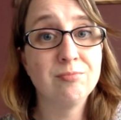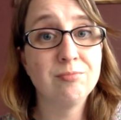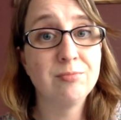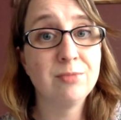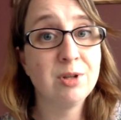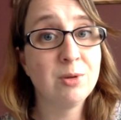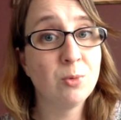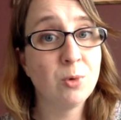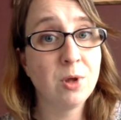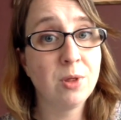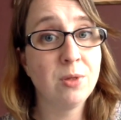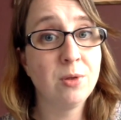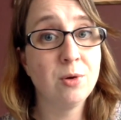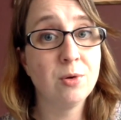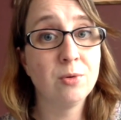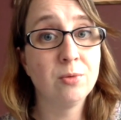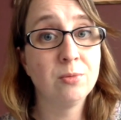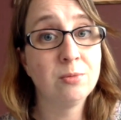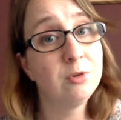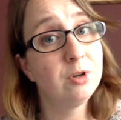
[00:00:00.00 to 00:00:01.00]
been with
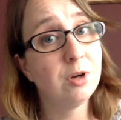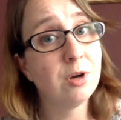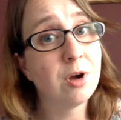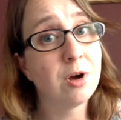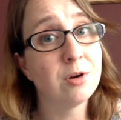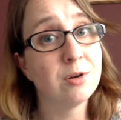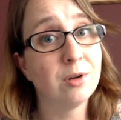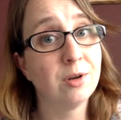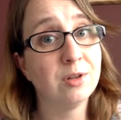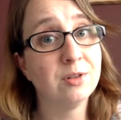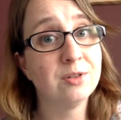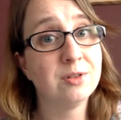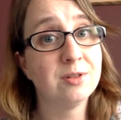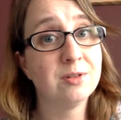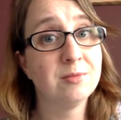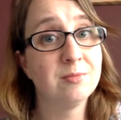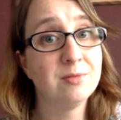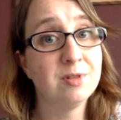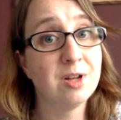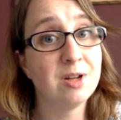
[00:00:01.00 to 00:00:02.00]
you the
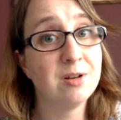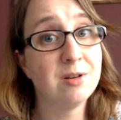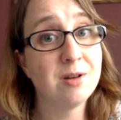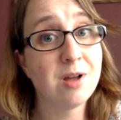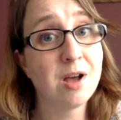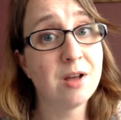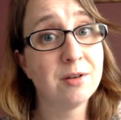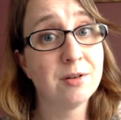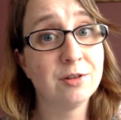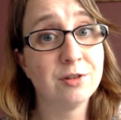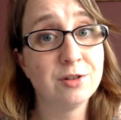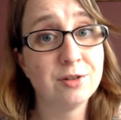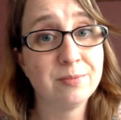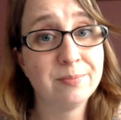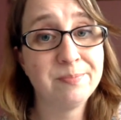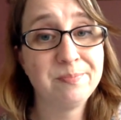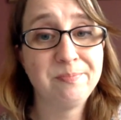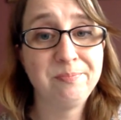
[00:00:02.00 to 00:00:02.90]
longest than others.